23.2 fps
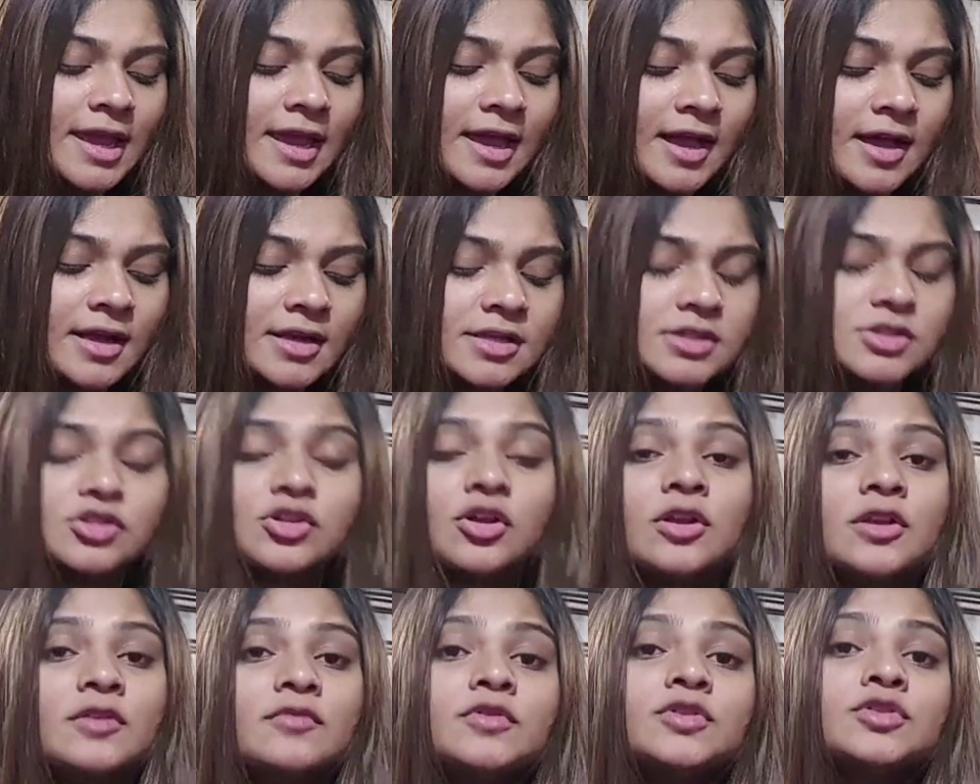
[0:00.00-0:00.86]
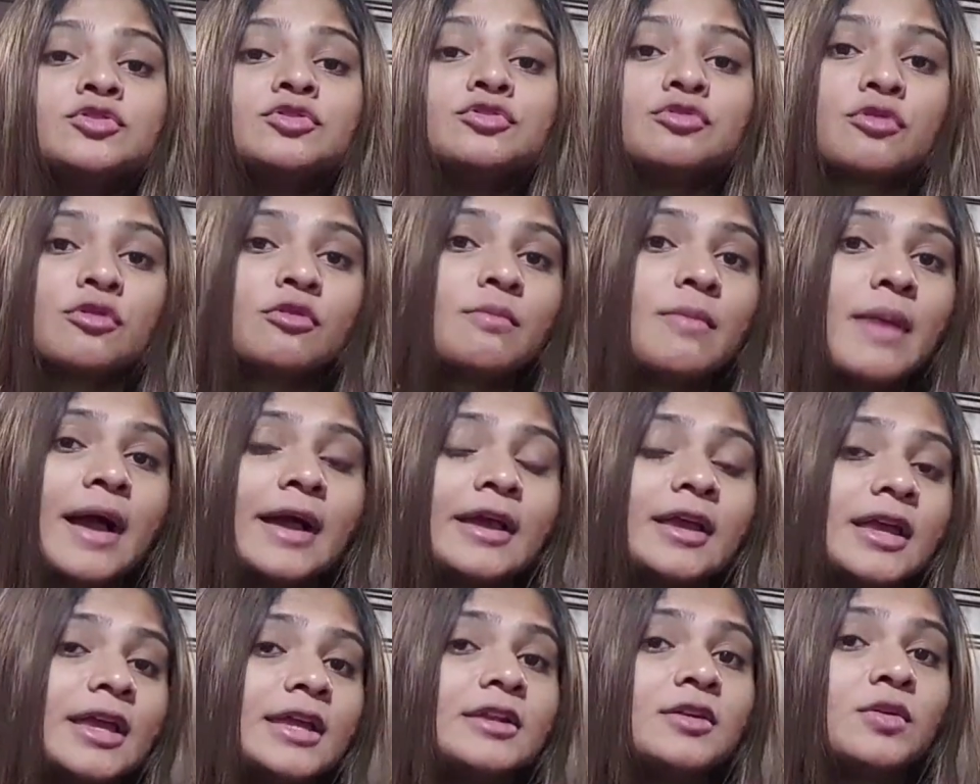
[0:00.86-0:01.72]
my hair does not even grow
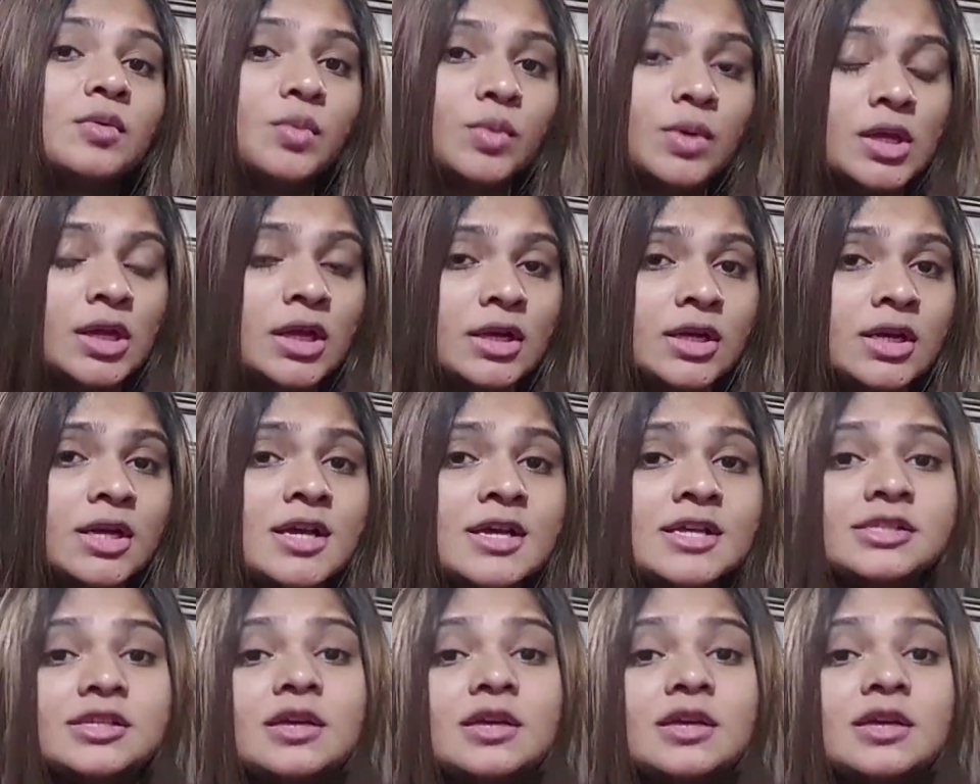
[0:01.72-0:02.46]
back in a week.